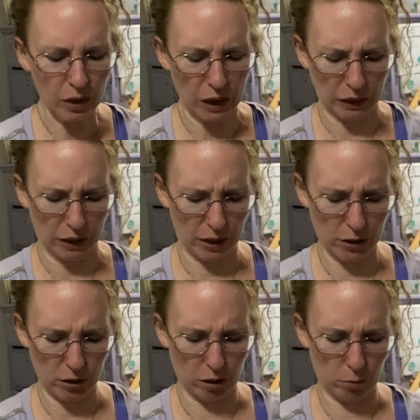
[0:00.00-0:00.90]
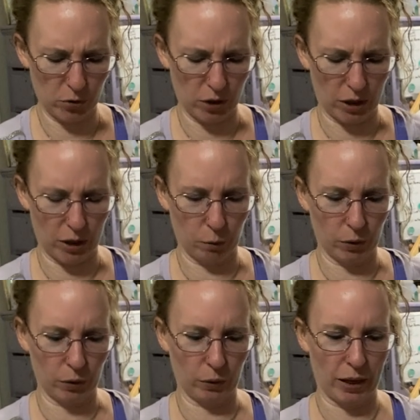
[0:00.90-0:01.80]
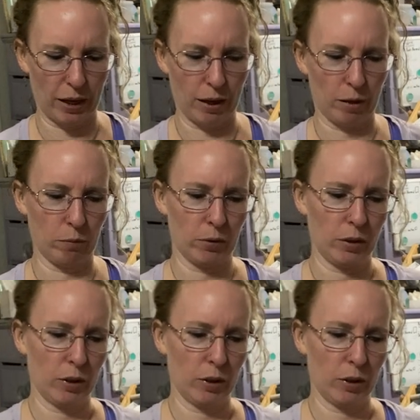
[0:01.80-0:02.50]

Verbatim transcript: a lot of times I will have